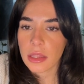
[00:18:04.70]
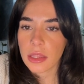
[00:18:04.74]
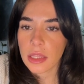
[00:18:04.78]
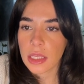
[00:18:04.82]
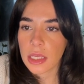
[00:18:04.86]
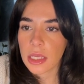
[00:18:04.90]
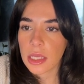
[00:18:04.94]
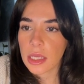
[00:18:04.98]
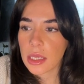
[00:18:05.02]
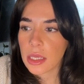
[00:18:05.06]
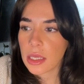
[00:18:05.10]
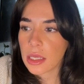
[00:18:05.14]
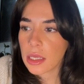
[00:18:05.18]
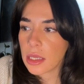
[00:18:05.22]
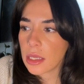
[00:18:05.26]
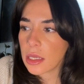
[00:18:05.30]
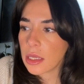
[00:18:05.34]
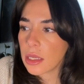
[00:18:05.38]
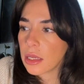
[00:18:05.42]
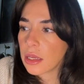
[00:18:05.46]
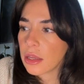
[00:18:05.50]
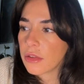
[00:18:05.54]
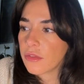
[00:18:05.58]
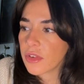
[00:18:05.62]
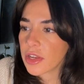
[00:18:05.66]

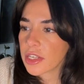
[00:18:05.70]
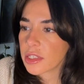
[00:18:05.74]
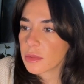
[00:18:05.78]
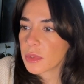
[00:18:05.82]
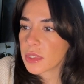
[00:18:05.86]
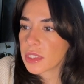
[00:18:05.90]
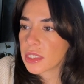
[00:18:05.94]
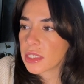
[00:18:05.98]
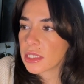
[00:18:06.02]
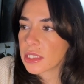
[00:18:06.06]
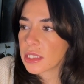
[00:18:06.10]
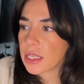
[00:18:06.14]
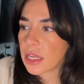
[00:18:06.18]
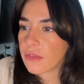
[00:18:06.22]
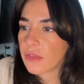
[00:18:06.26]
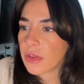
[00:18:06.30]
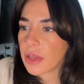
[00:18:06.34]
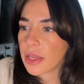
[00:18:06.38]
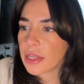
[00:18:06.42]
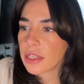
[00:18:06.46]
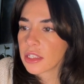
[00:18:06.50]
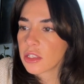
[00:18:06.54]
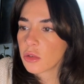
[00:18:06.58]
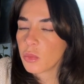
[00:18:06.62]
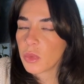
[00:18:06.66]
the investments and
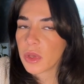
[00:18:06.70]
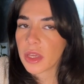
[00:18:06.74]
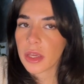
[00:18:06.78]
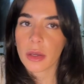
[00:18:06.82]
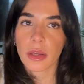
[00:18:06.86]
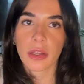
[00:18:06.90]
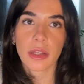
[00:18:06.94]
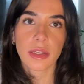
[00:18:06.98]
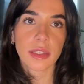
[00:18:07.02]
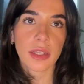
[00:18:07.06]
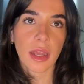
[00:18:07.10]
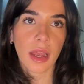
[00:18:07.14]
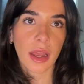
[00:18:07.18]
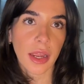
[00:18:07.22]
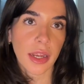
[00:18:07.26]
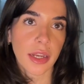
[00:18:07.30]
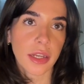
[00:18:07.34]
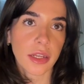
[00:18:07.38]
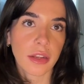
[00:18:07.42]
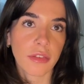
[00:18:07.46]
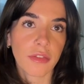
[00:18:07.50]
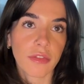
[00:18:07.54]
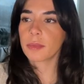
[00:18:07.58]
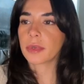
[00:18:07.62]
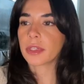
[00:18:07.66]
savings, because
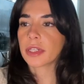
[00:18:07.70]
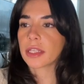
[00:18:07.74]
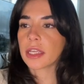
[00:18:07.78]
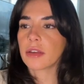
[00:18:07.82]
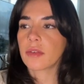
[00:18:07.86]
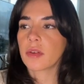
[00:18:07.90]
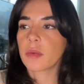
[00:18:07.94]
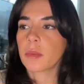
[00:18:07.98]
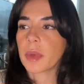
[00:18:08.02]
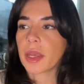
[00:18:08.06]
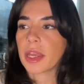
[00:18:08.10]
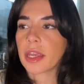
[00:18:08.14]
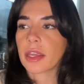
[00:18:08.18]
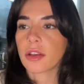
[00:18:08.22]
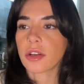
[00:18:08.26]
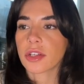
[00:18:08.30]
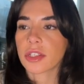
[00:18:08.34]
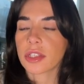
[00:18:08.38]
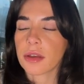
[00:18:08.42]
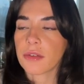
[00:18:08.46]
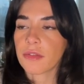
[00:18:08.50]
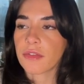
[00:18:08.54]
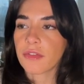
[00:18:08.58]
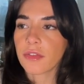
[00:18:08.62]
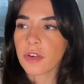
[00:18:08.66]
I believe in paying
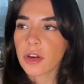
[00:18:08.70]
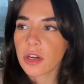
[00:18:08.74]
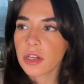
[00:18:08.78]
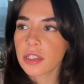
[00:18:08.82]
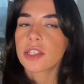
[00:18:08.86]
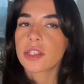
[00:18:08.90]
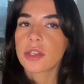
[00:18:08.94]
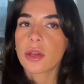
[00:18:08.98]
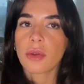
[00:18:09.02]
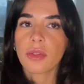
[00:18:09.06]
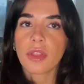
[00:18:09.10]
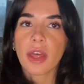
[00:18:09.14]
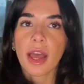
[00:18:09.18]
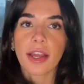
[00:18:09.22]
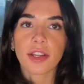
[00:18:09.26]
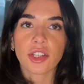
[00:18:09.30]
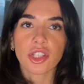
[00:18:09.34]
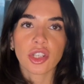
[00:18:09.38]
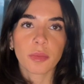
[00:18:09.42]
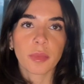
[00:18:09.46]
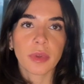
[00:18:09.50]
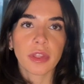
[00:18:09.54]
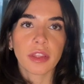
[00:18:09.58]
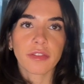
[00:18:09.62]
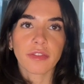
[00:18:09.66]
yourself first, so that
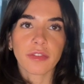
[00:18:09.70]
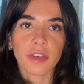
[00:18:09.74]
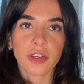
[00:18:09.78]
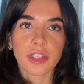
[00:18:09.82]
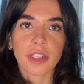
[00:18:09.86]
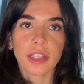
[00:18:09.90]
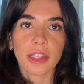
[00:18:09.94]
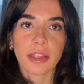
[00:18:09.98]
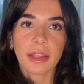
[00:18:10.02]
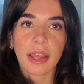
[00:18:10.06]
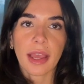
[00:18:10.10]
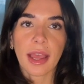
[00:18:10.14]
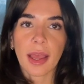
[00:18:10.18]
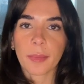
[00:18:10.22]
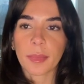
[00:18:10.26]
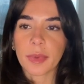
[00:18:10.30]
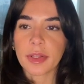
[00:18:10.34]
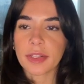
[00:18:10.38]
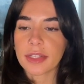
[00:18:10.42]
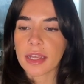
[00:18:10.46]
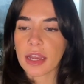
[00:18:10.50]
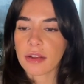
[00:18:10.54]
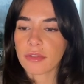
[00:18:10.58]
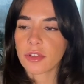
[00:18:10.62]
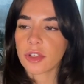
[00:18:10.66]
should be the first thing that
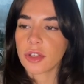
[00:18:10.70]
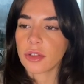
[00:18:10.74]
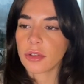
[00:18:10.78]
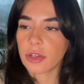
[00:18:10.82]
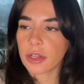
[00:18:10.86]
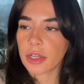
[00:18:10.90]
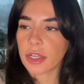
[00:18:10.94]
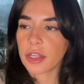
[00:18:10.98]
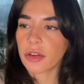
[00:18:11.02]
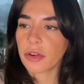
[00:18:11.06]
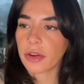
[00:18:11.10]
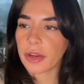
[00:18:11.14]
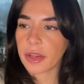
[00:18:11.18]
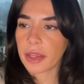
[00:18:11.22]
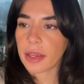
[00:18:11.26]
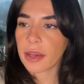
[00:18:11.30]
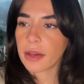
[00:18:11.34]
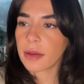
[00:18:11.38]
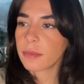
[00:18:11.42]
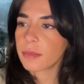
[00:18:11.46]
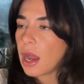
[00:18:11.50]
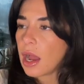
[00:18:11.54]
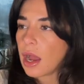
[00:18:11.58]
happens after you look at your income.